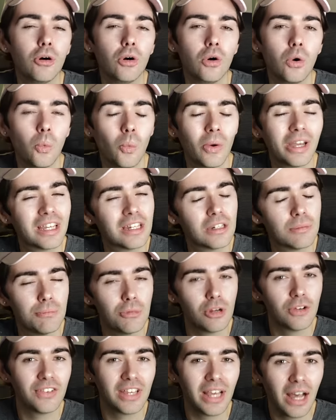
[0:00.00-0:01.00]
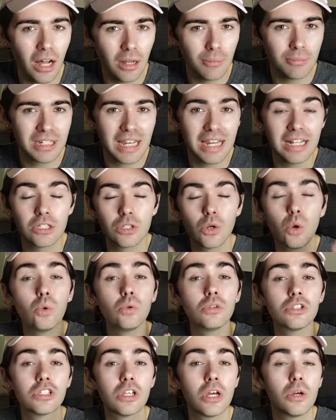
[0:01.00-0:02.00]
for more Wicked movie
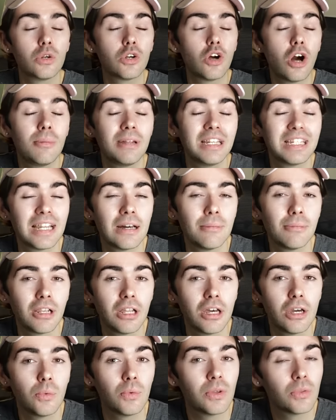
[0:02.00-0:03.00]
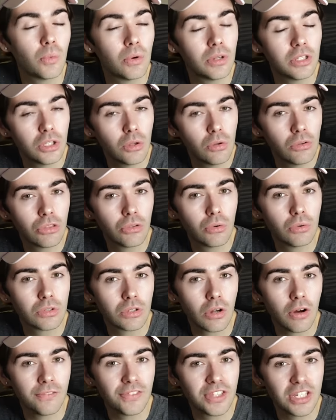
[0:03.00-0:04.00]
updates. Also, comment down below with what you
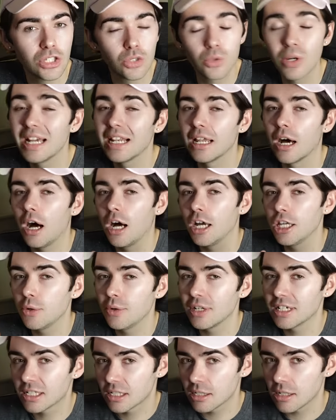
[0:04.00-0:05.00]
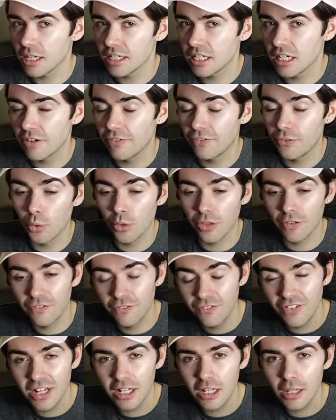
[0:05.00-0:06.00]
thought of this trailer. Are you excited for
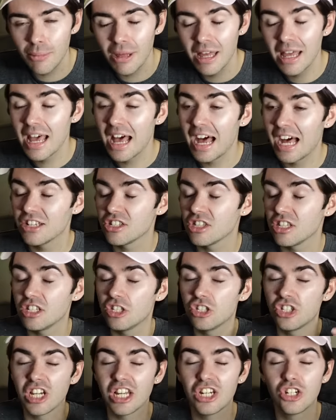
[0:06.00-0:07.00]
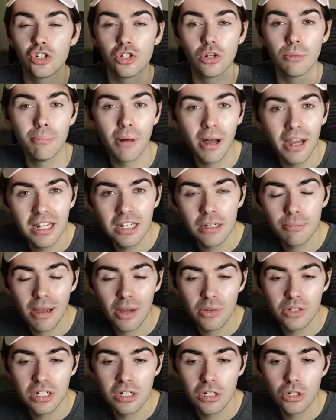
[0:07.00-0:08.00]
the film? Has this changed your
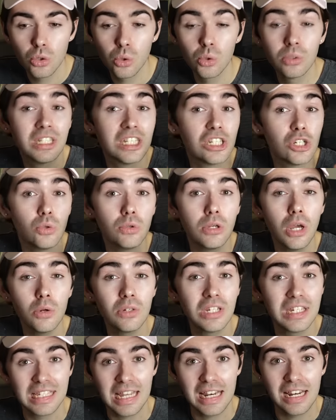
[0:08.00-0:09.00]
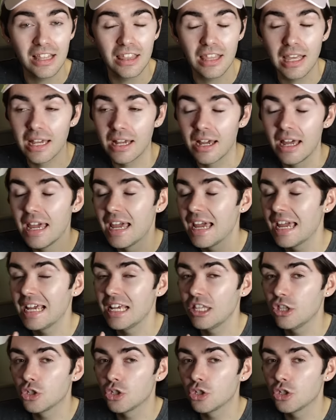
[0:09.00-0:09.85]
mind about it at all? Did you notice anything